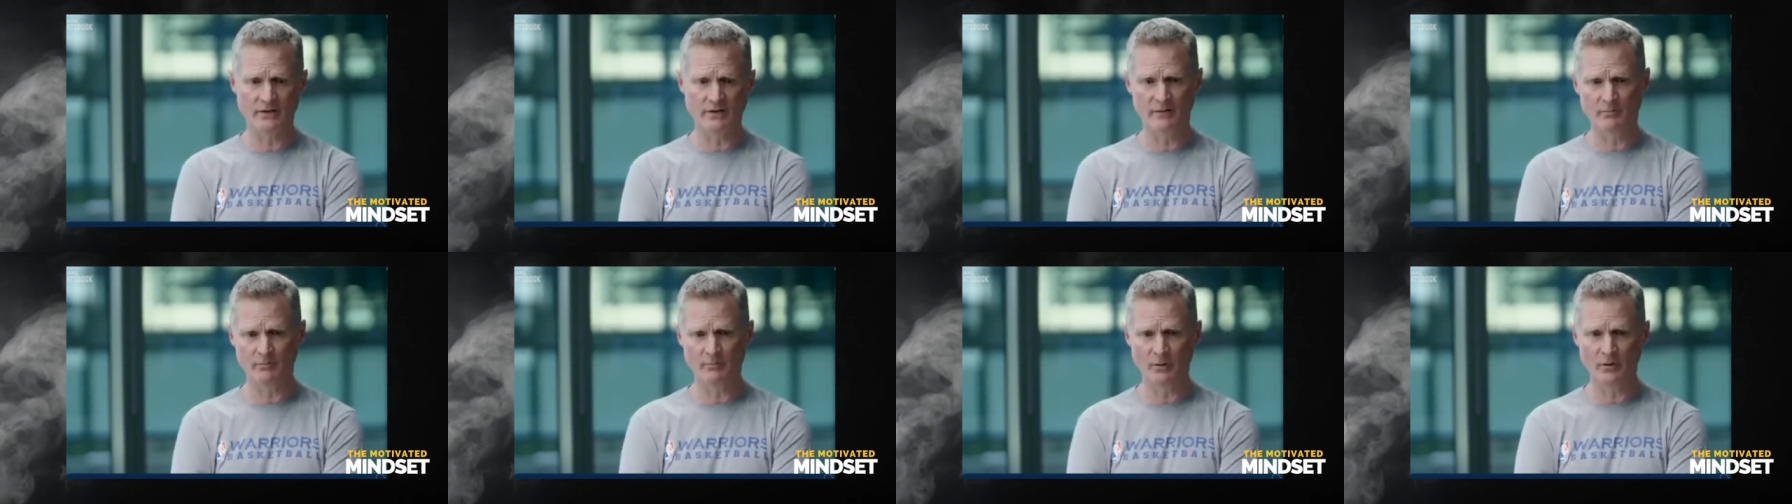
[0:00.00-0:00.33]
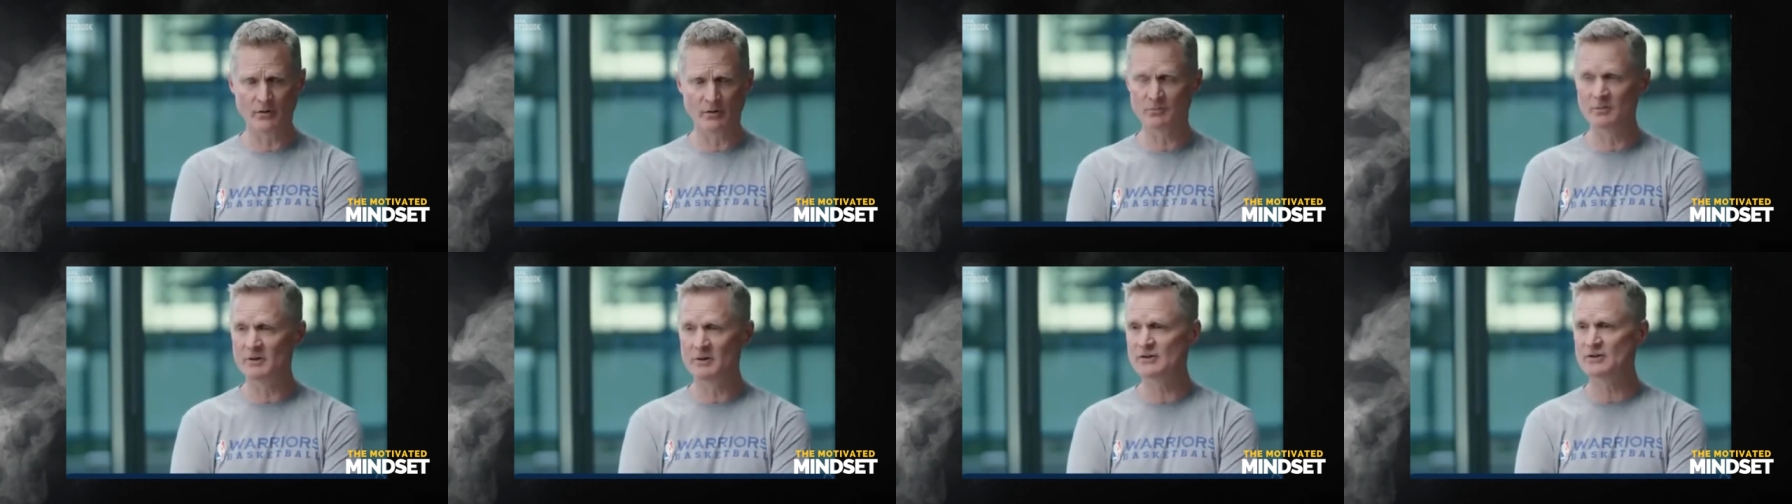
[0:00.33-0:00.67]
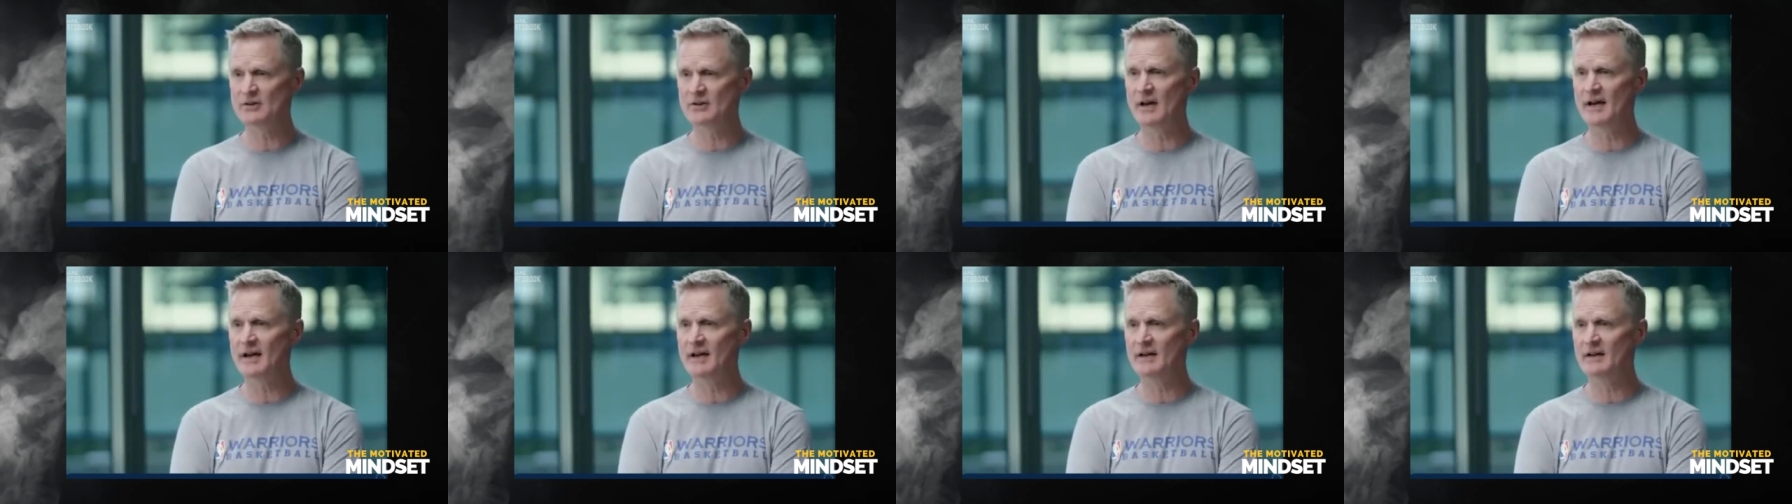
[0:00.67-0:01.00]
and he pulls me
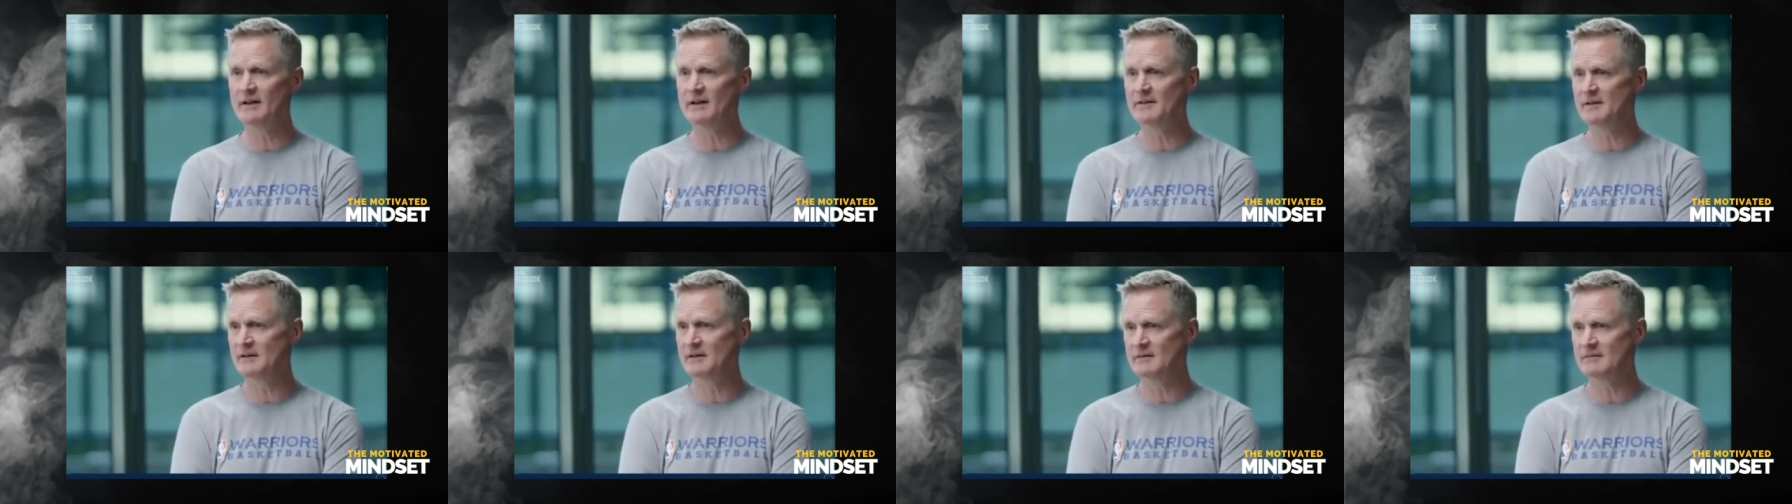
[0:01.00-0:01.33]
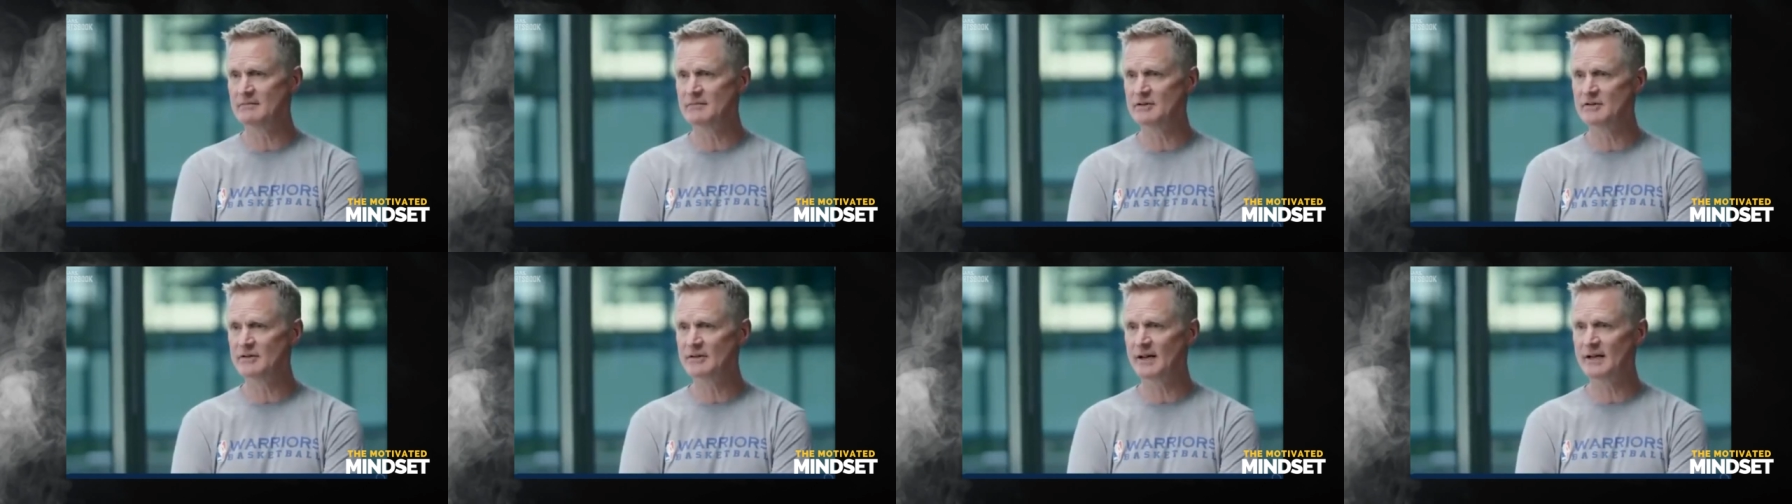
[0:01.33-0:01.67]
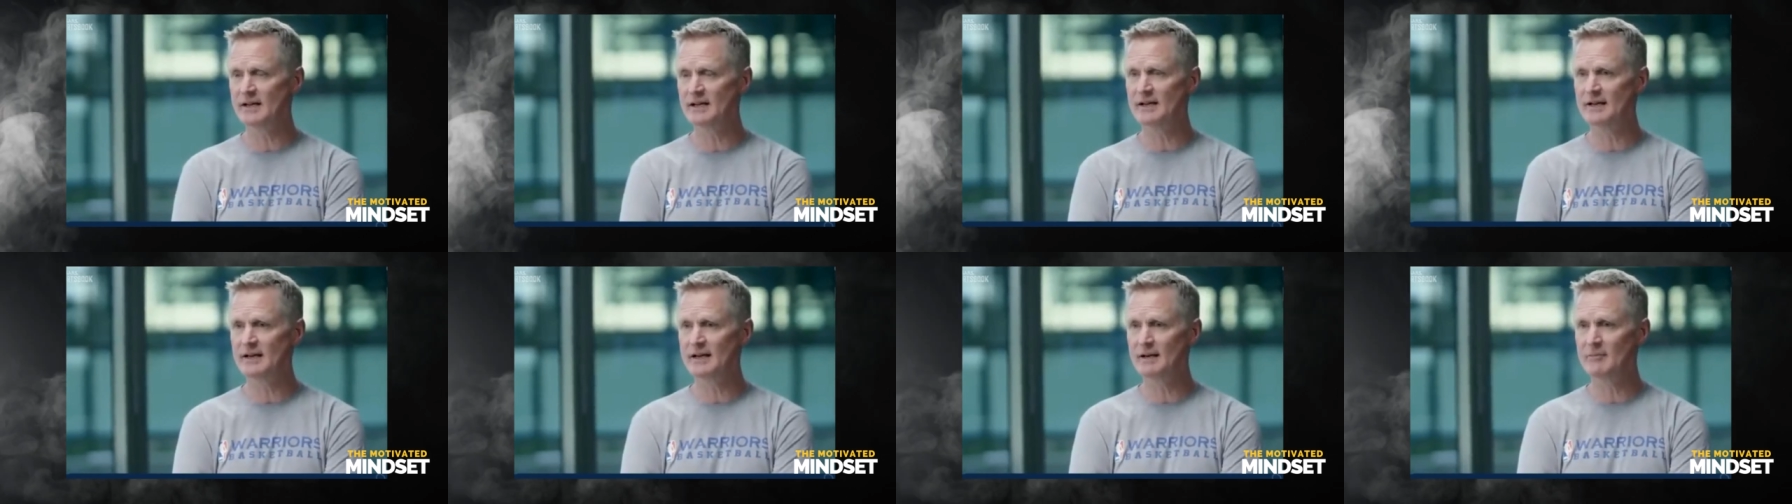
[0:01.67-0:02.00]
aside on the
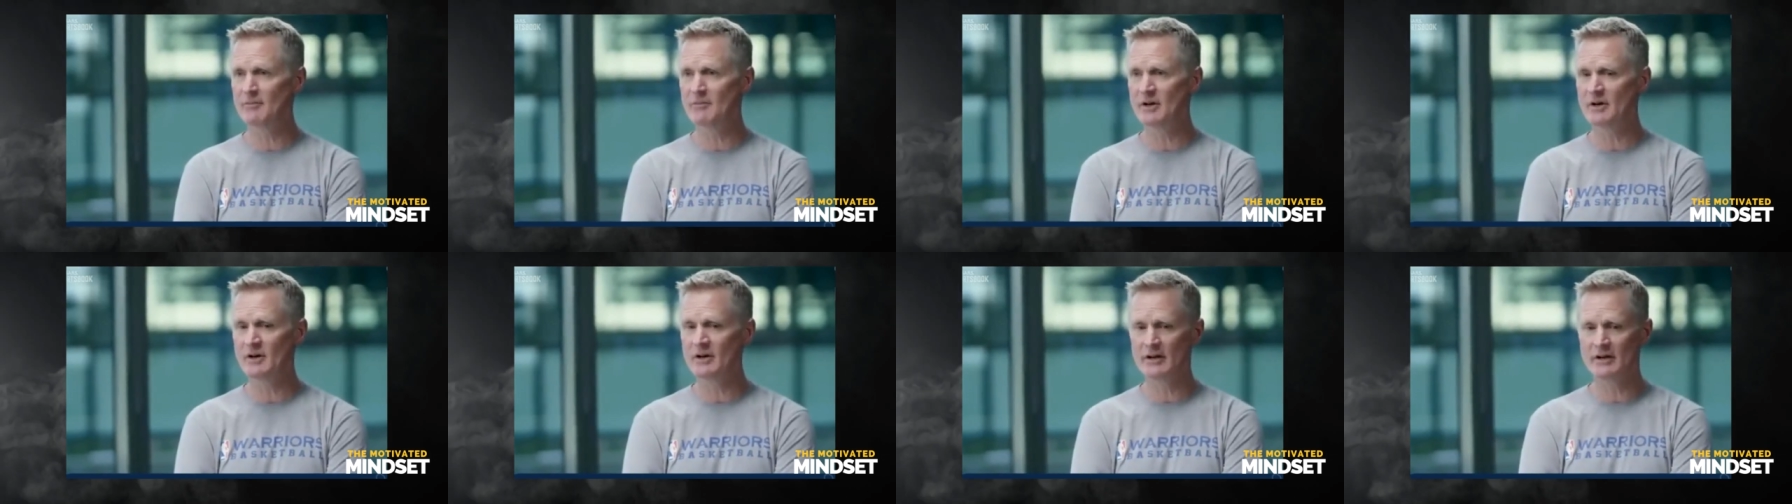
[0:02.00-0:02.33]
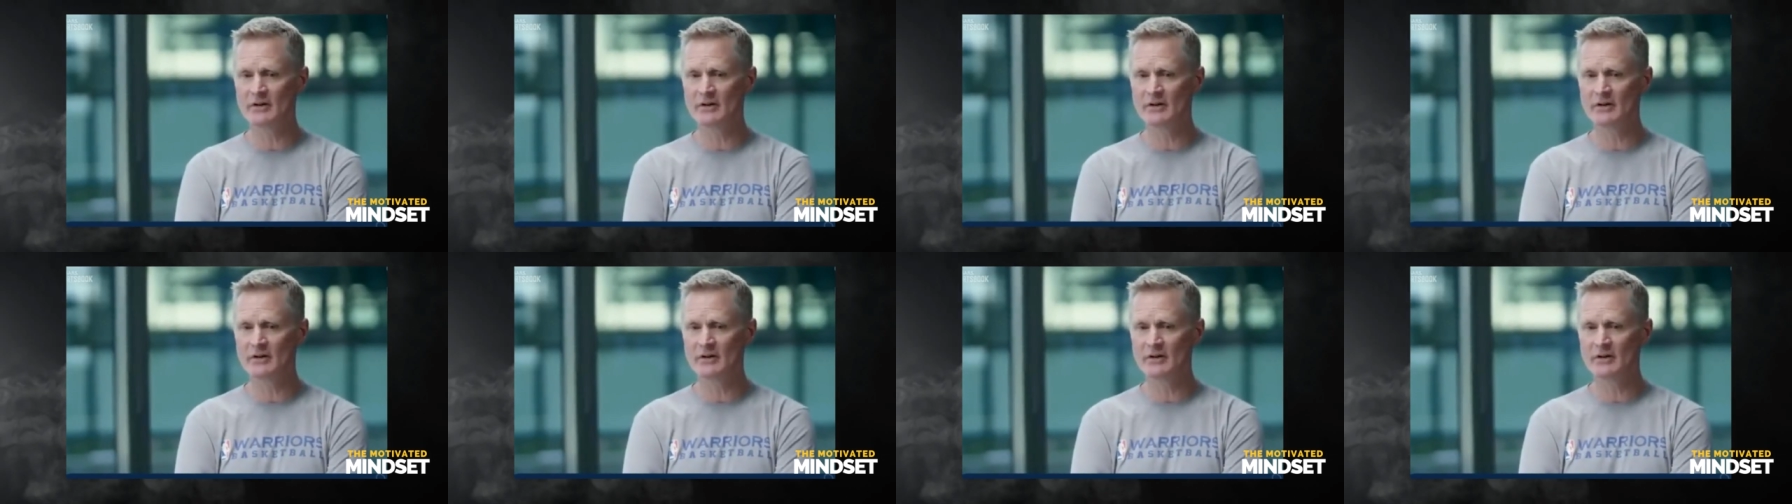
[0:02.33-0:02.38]
second day I'm there,